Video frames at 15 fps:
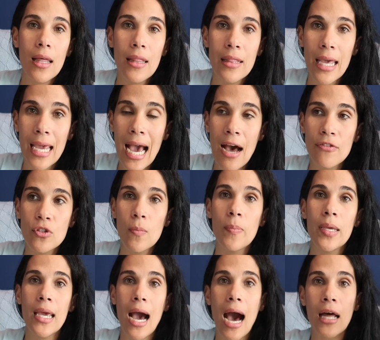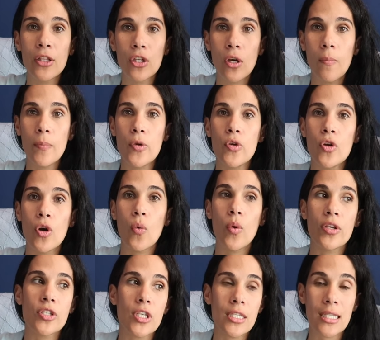they have to be on the computer
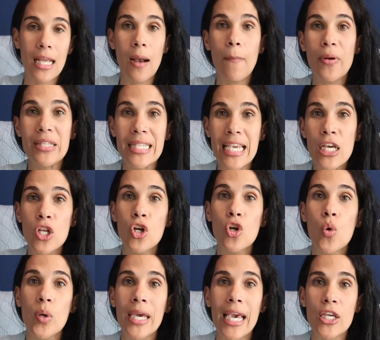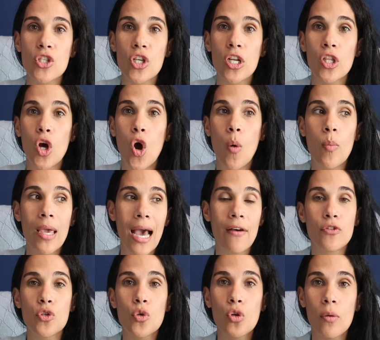which is in a particular location in the home we
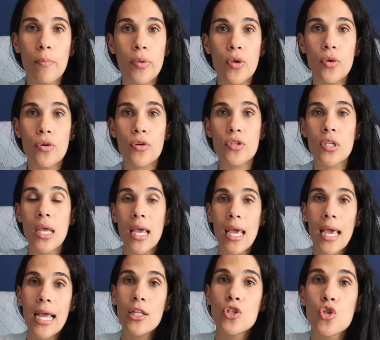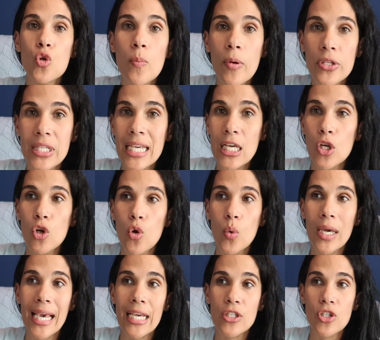have two computers in two particular
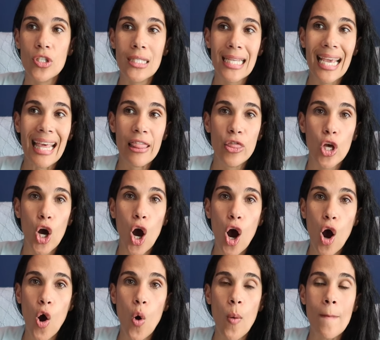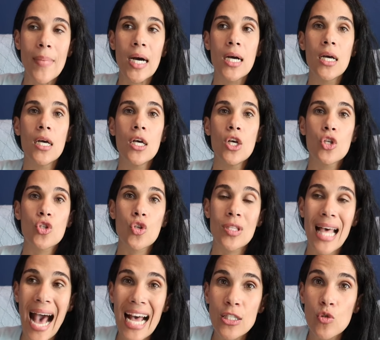locations in the home so
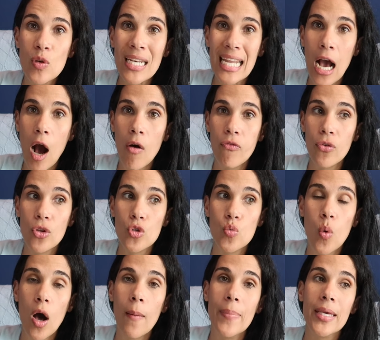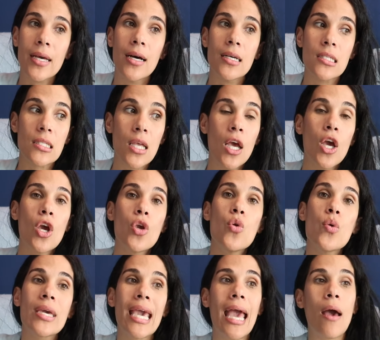that's really helpful as well because
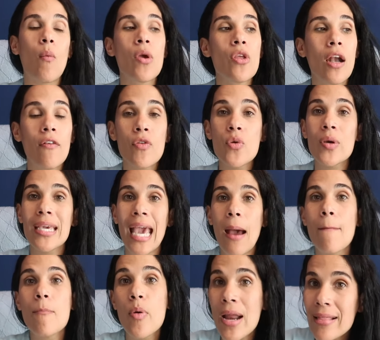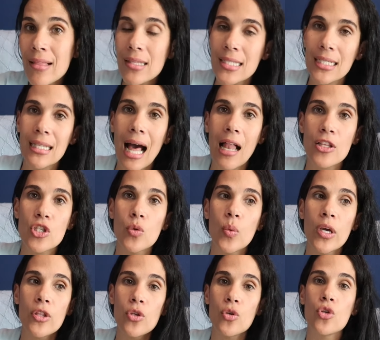you can't whenever you can bring the technology
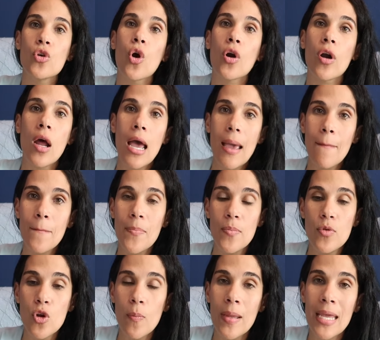with you you're you're